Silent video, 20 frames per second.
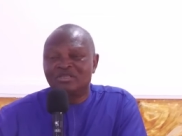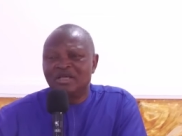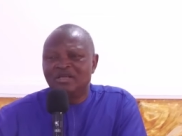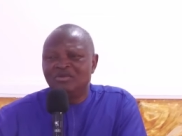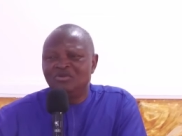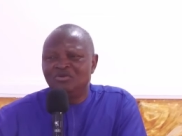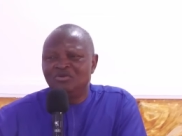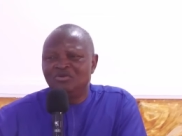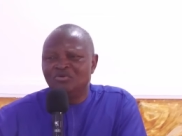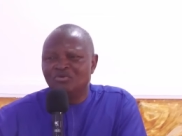
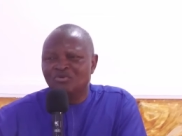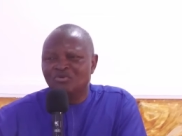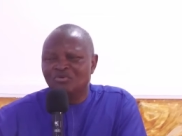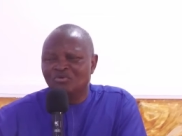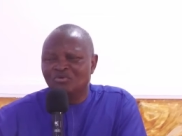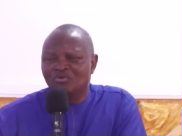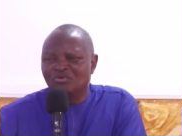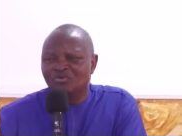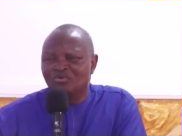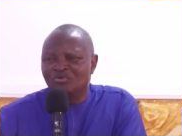you
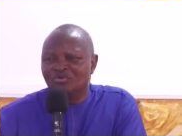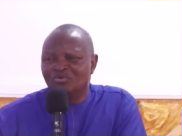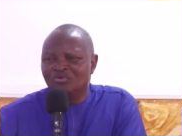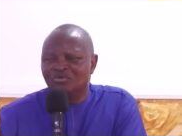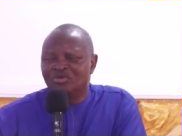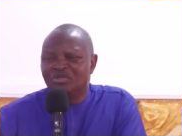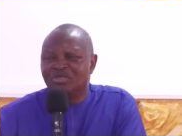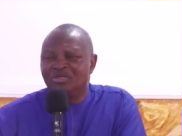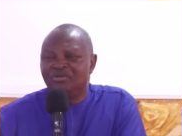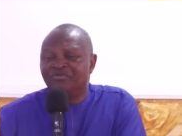to
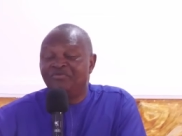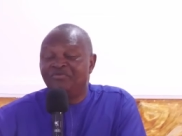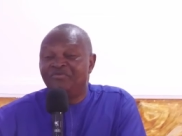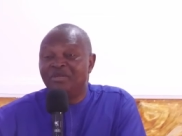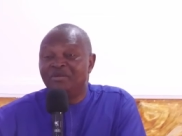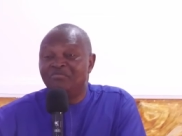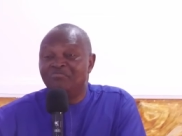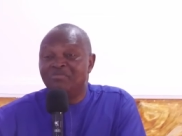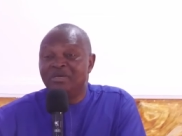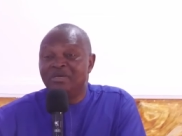
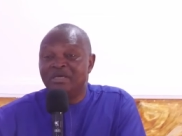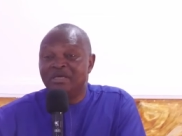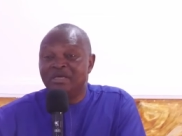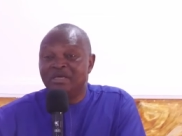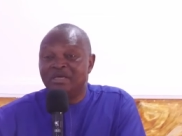defend me,